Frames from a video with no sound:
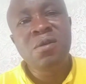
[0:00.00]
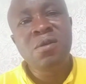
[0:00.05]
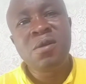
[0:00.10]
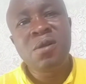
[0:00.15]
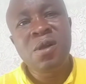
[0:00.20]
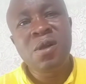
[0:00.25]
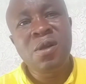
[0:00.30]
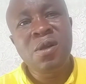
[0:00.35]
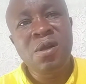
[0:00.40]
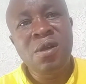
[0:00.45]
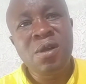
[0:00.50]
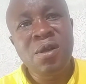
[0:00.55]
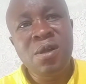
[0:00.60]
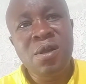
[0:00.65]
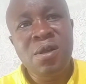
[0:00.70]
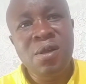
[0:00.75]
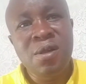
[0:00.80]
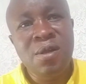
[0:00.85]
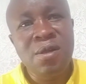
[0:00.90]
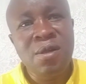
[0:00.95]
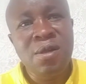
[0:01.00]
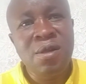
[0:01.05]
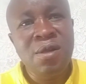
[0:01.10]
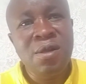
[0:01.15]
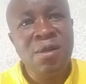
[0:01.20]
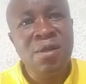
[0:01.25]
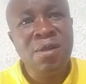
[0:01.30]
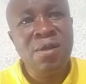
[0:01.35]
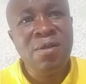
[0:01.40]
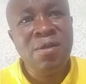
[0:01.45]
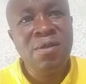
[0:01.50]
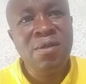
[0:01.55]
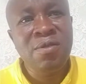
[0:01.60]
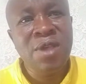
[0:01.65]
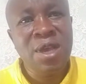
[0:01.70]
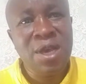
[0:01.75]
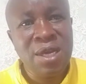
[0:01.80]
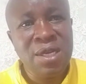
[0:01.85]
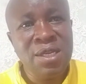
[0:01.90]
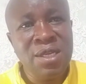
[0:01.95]
The
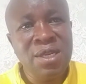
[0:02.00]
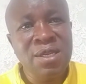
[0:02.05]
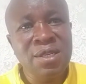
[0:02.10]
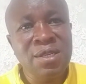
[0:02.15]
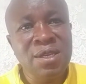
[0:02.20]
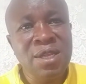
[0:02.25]
candidates,